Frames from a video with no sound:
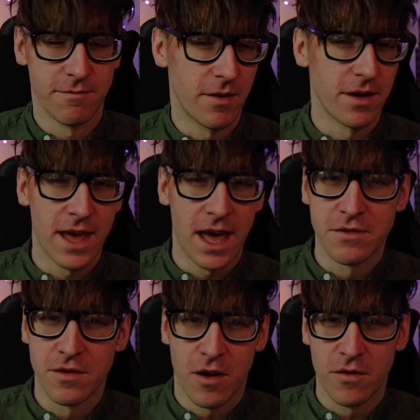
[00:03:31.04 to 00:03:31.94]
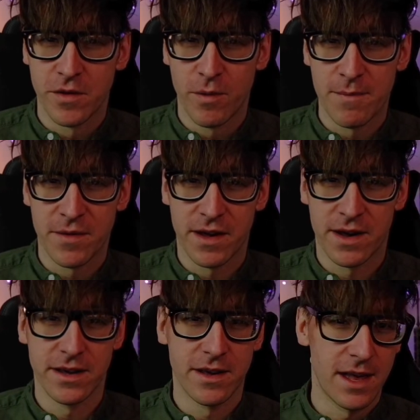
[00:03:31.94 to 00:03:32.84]
Again, on the website,
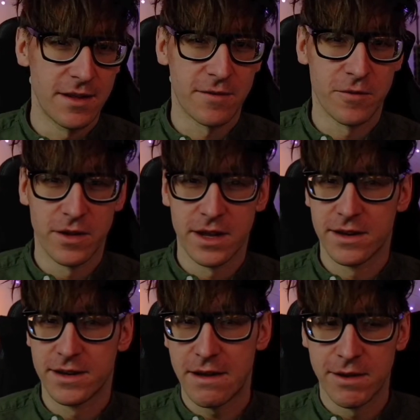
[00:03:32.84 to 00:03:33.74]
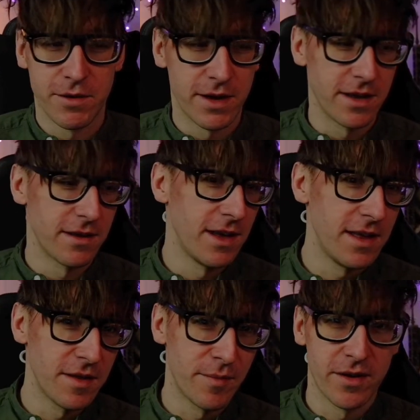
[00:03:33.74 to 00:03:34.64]
install it, download it, hit the
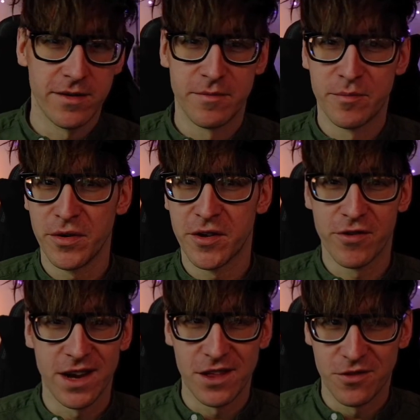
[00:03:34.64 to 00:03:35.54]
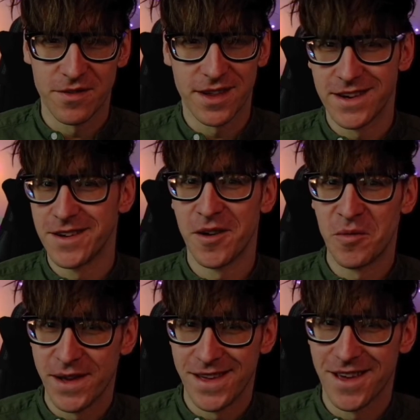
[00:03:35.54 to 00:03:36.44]
button, put your credentials in, away
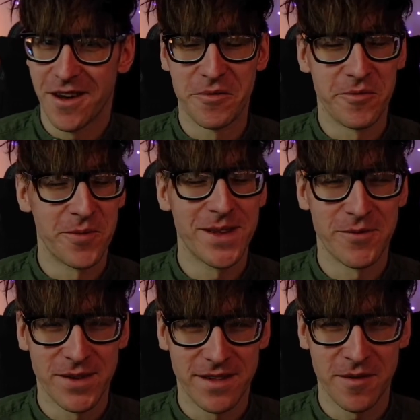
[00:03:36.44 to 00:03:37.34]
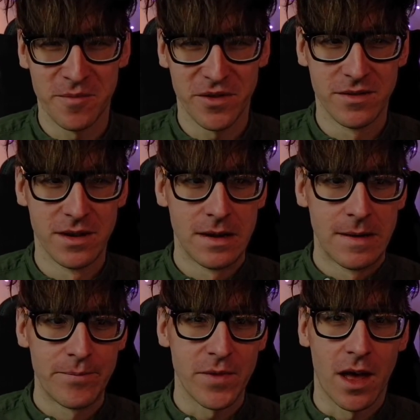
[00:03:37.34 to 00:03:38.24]
you go. Really, really simple.
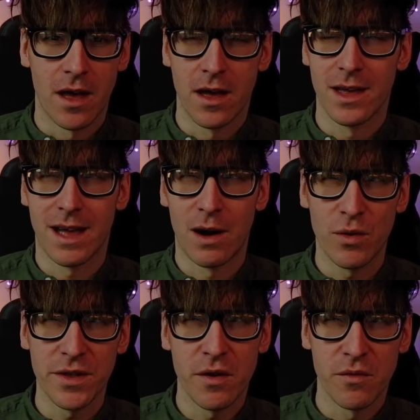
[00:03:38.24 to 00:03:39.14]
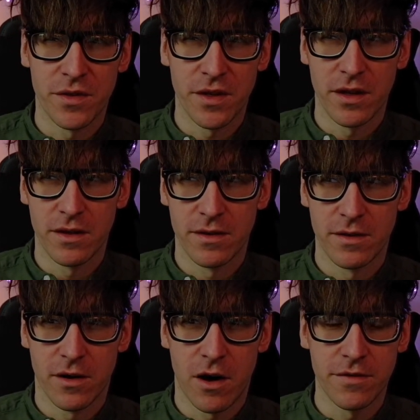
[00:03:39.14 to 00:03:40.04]
I will note that
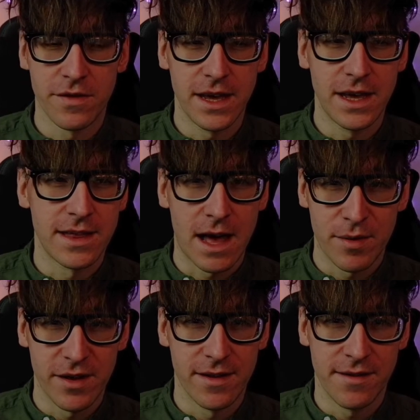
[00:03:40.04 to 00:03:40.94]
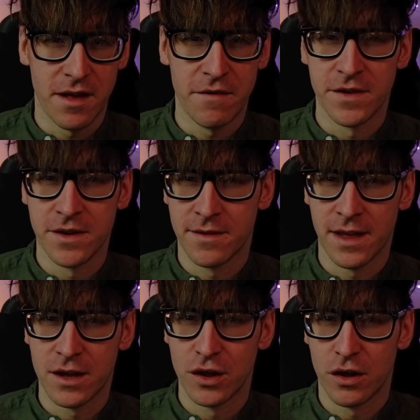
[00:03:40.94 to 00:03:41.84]
on the tablet itself, it does take
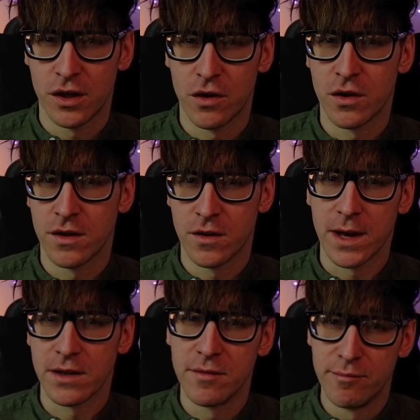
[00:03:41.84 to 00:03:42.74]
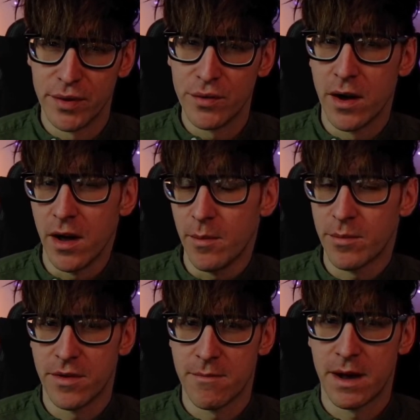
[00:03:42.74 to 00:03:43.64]
a lot longer to actually boot up
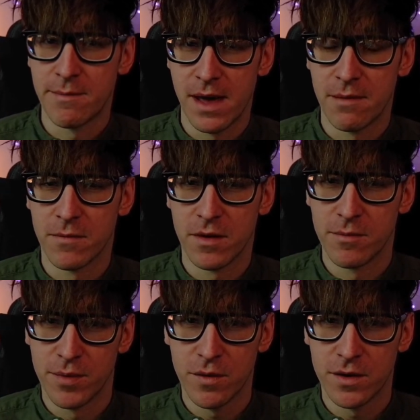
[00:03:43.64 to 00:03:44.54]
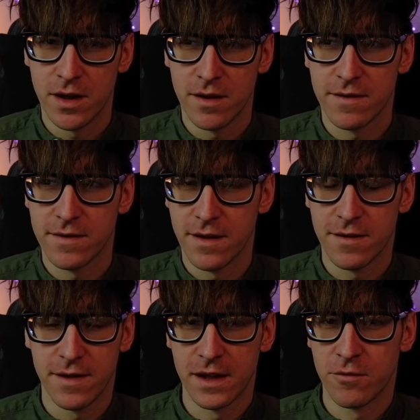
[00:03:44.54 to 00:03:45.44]
than my main computer does. This
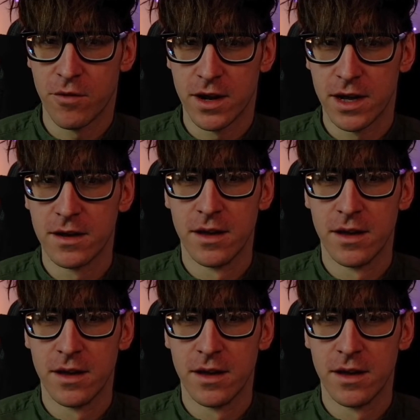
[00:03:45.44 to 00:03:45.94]
thing is running,